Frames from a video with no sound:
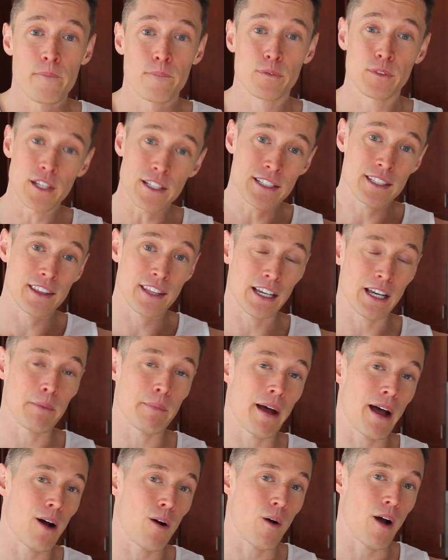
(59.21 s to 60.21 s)
Let's think
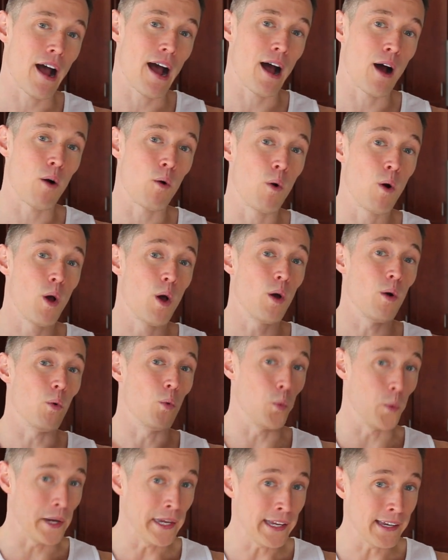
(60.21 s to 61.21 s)
about how
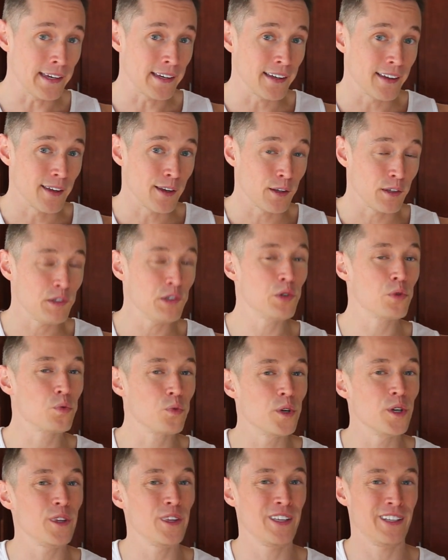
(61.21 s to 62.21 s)
weak you
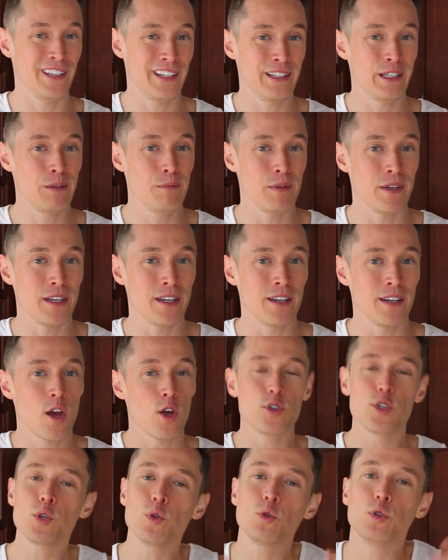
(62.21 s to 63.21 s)
really need to be
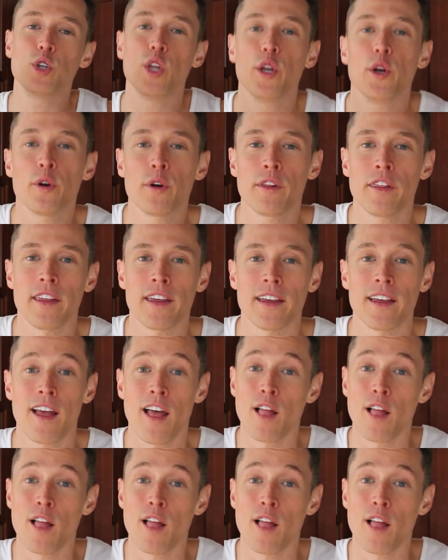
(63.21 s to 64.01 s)
to literally,